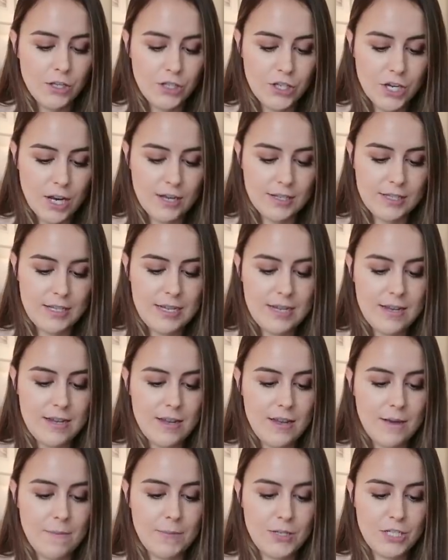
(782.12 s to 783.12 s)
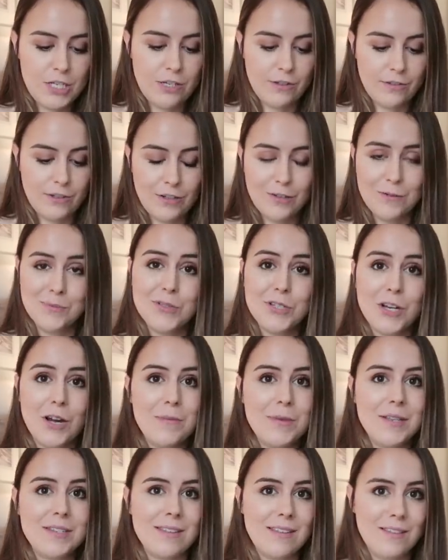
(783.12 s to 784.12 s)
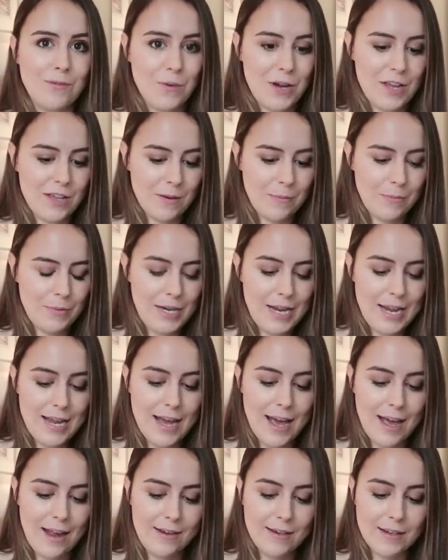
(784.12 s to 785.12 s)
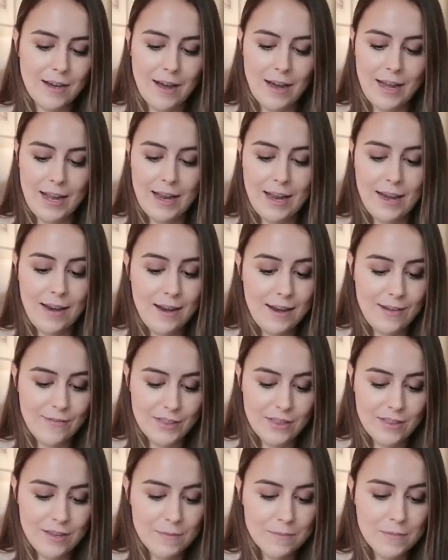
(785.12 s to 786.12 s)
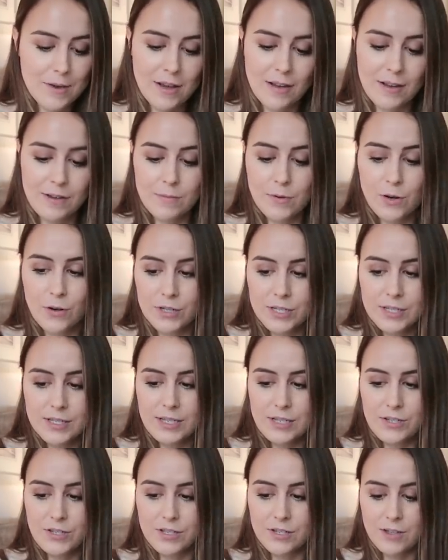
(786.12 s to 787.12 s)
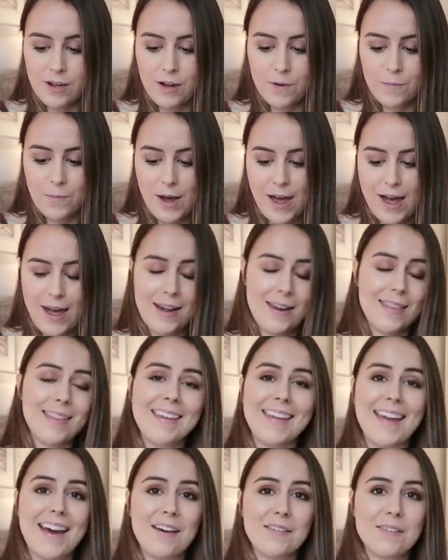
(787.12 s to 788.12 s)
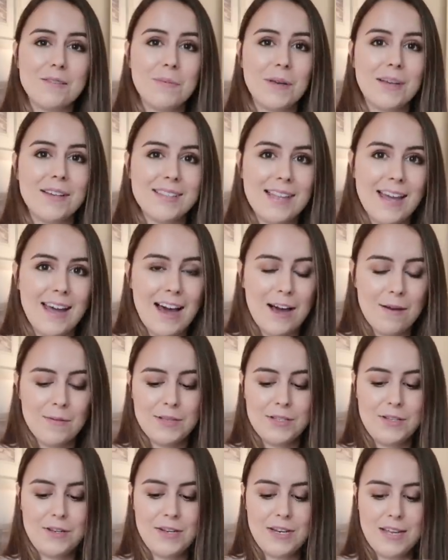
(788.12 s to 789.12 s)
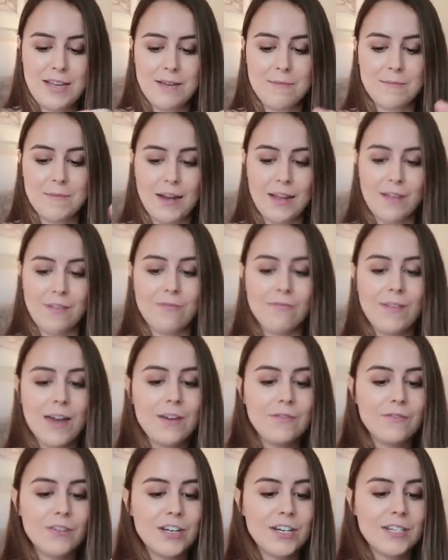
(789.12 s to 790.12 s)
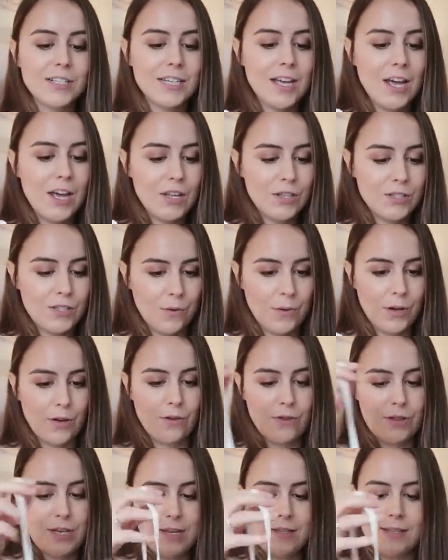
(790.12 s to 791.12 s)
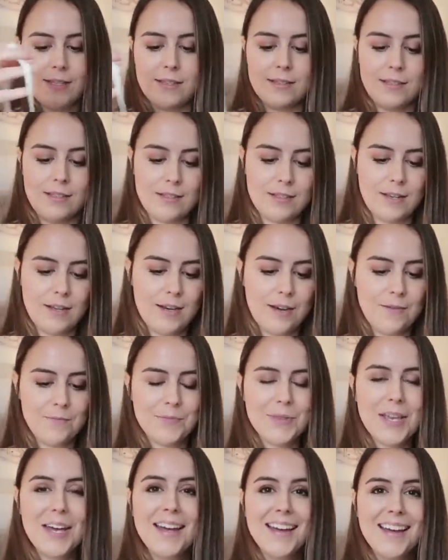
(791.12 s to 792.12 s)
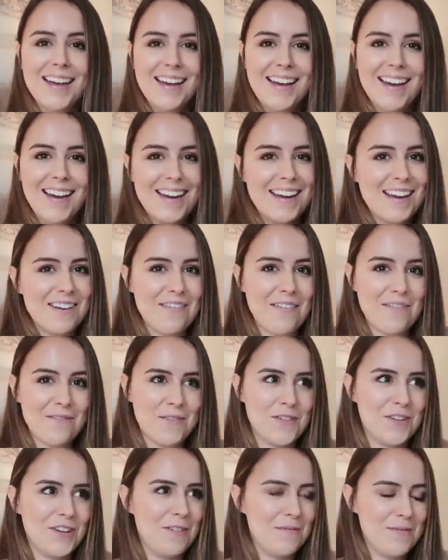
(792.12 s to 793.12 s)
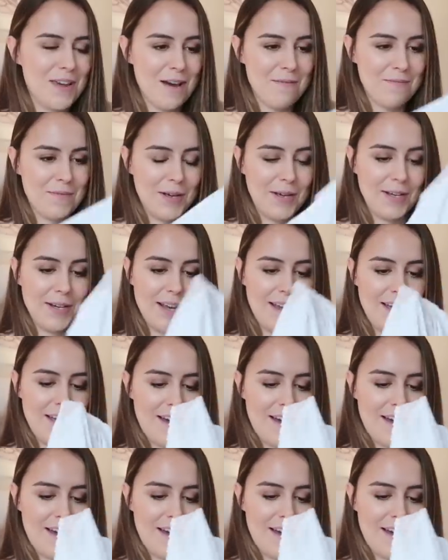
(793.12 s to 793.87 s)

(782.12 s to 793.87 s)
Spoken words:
jersey material pyjamas in the White Company, and I live in them. I honestly just can't wear anything else because they are absolutely my favourite. So I got these, that's inside out. I haven't worn them yet, but